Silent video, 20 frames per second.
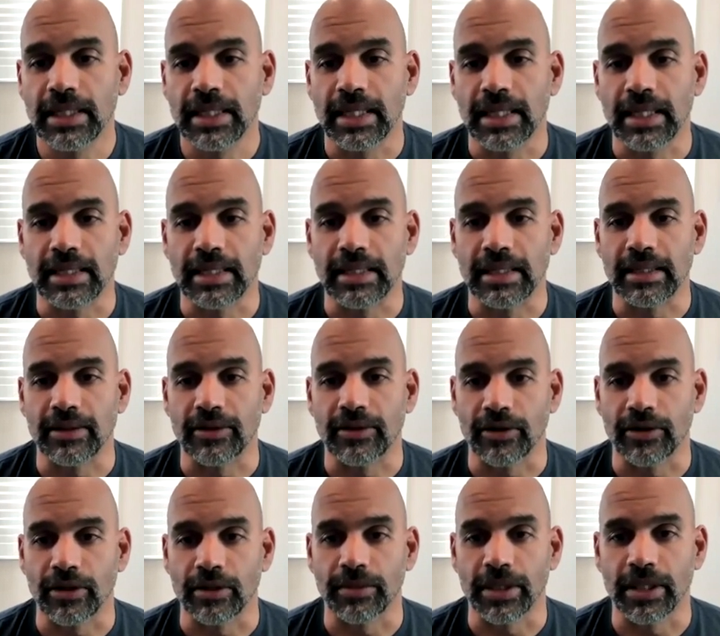and uh,
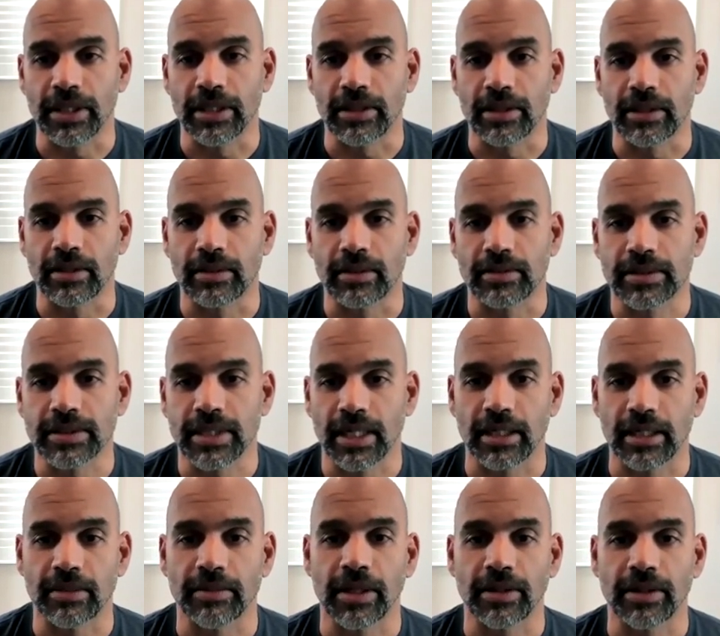they're going to be here
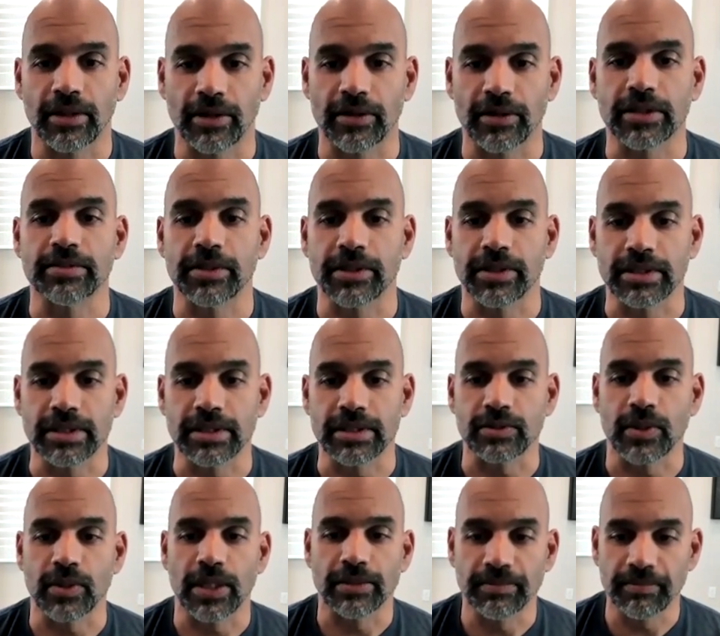talking about their experience as
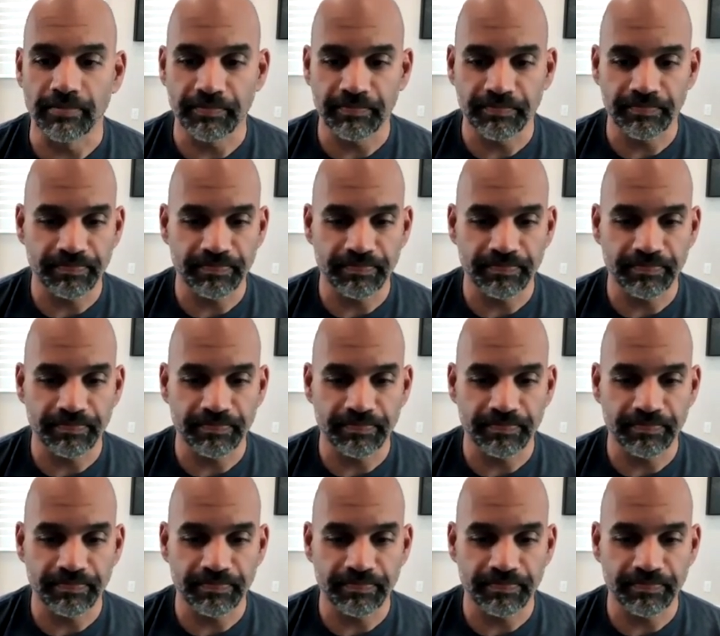well.